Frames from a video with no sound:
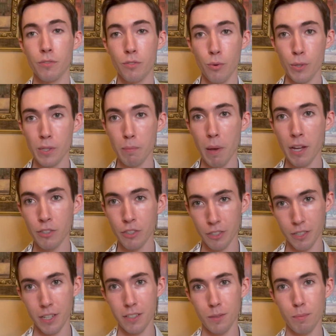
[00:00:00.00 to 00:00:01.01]
Of course, magic
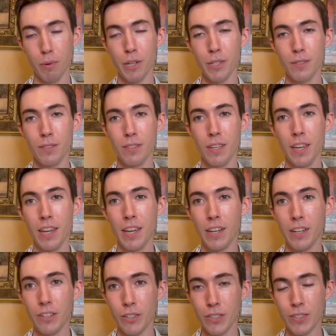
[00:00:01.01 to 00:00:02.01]
takes place
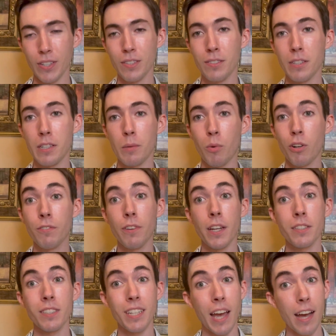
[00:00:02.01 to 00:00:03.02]
or exists in a more
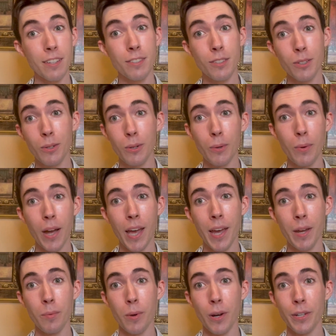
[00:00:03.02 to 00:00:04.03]
fantastical
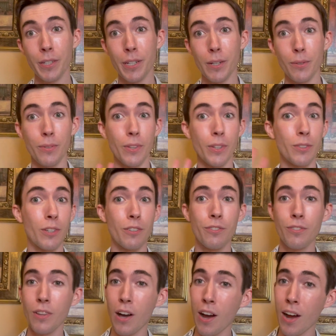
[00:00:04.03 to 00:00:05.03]
way where, you know, things are
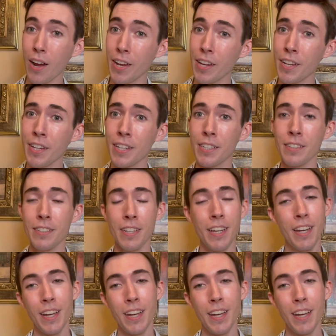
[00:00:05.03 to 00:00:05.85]
flying and